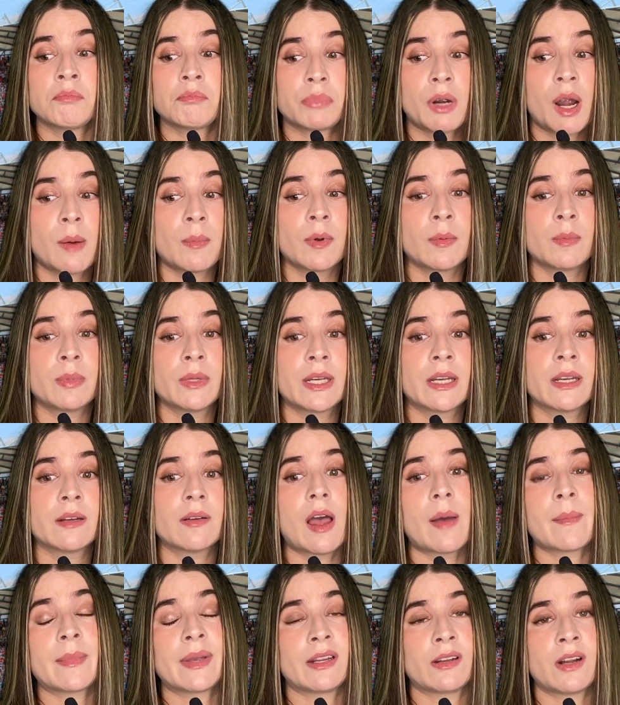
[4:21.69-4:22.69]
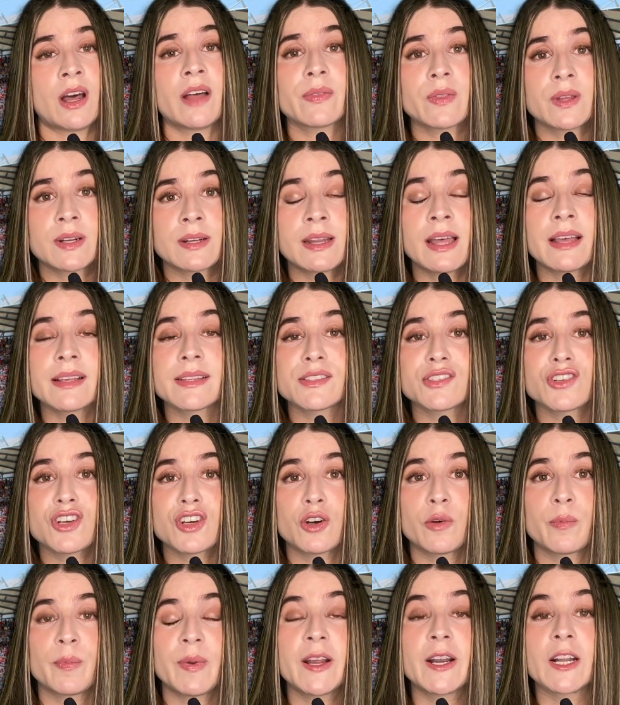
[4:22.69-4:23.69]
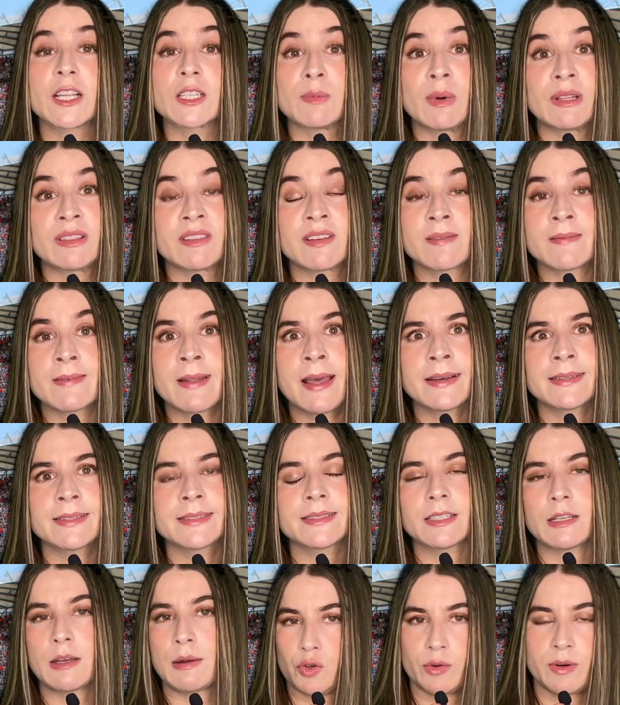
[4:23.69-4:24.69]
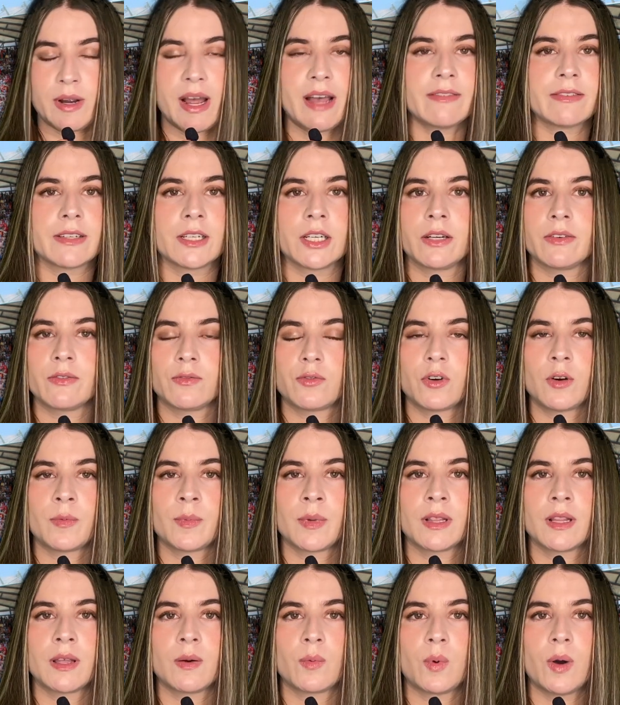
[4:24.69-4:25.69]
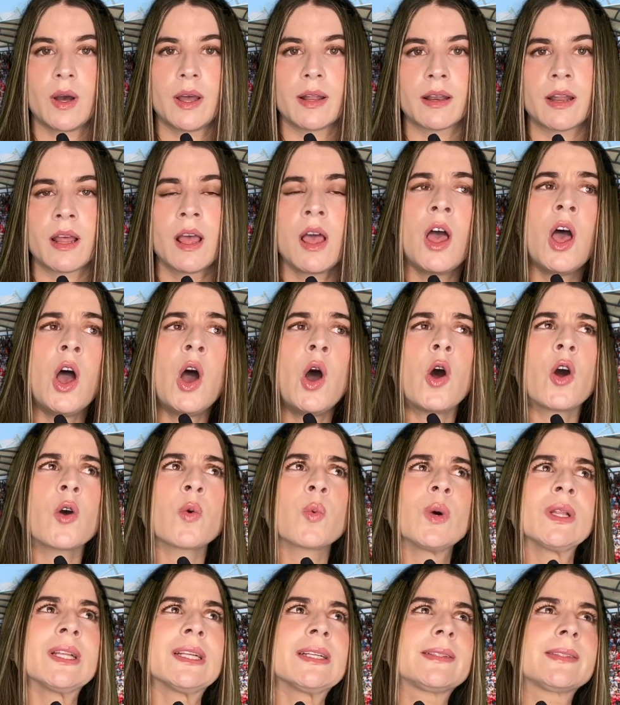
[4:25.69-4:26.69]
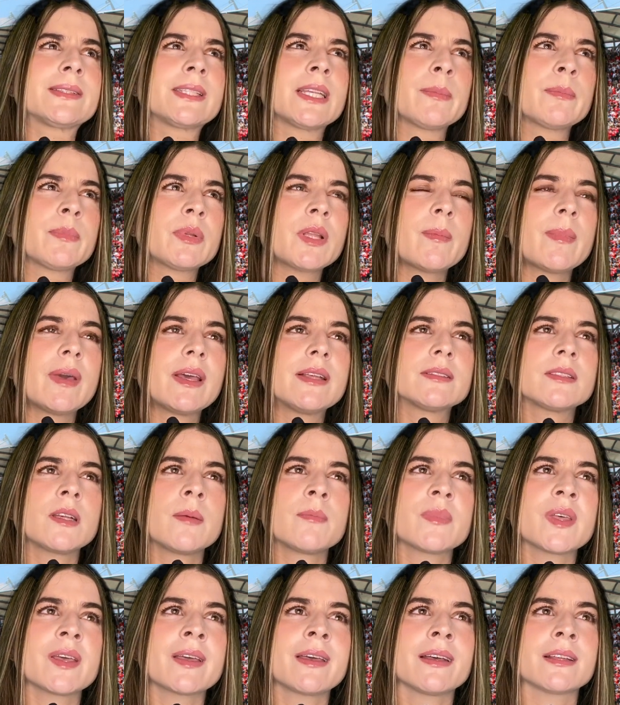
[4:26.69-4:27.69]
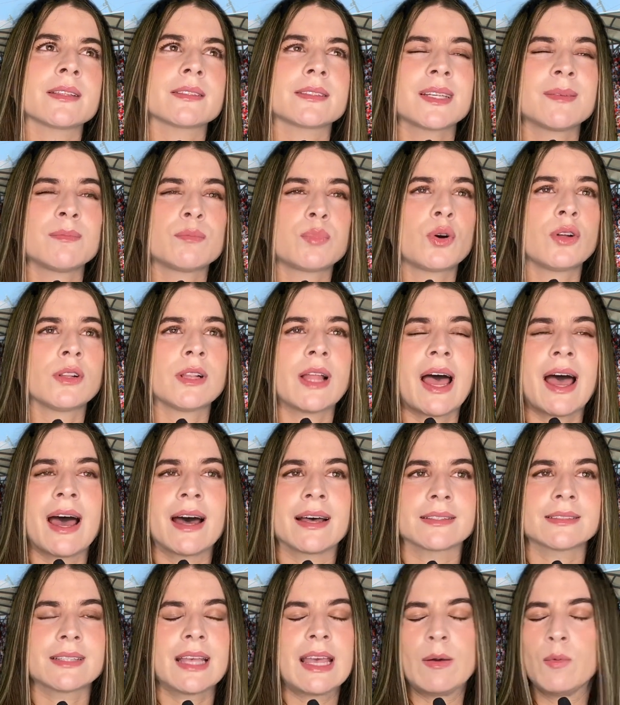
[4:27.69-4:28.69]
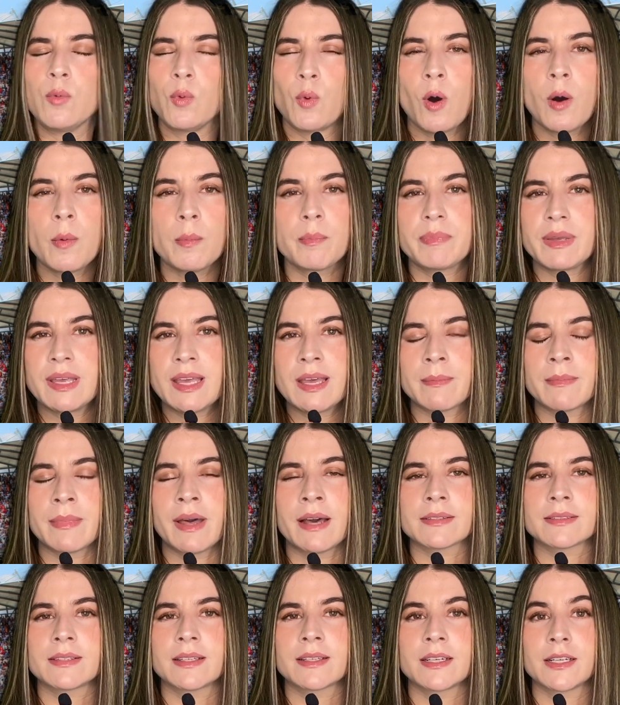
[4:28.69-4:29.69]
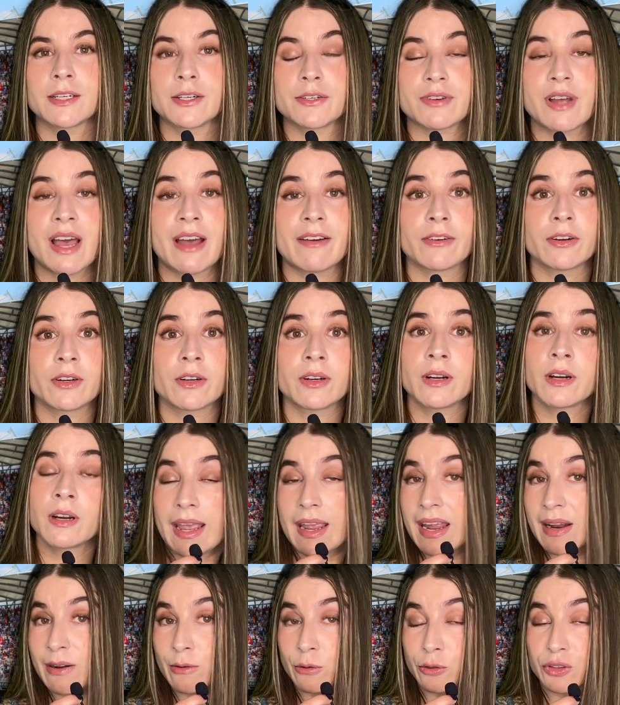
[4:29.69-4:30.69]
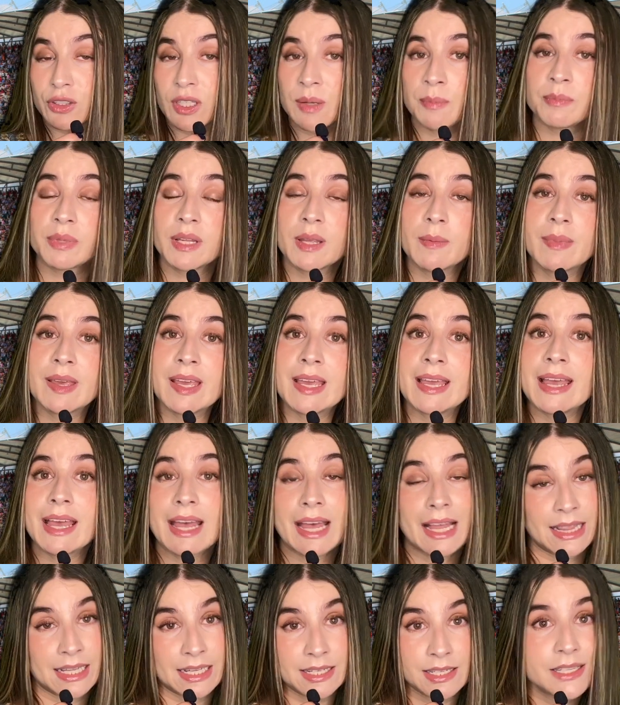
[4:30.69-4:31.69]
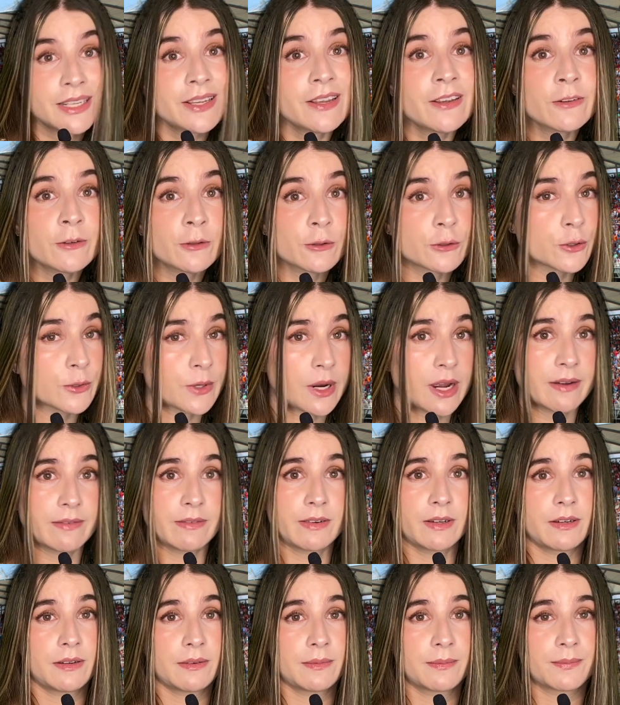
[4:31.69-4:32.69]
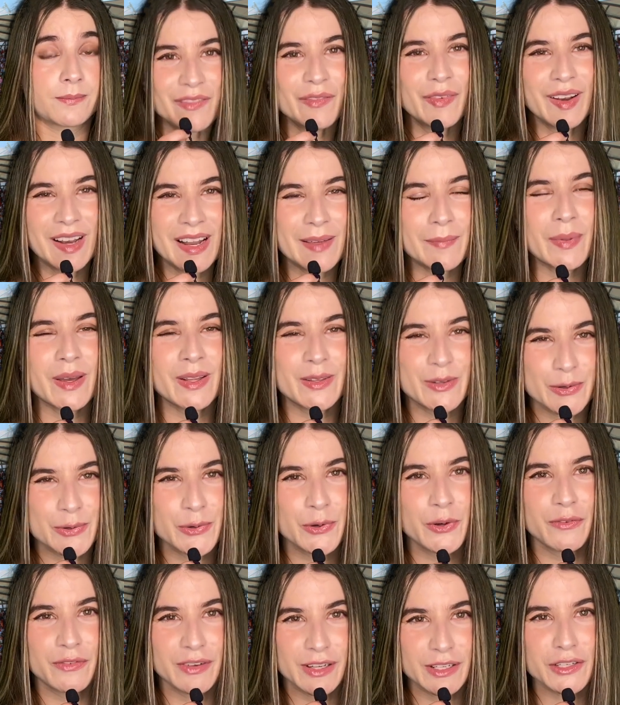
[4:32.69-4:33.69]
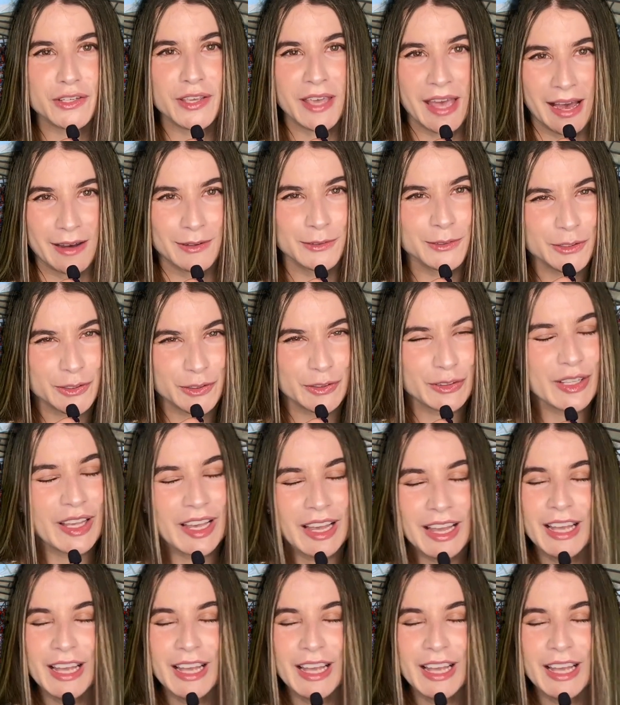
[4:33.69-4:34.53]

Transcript: probably, I mean, not the next Checo Perez, but the next driver in Formula 1. Or will it simply be something as simple as it won't be a Mexican driver, it'll simply be a Latino driver? Felipe Drugovich counts.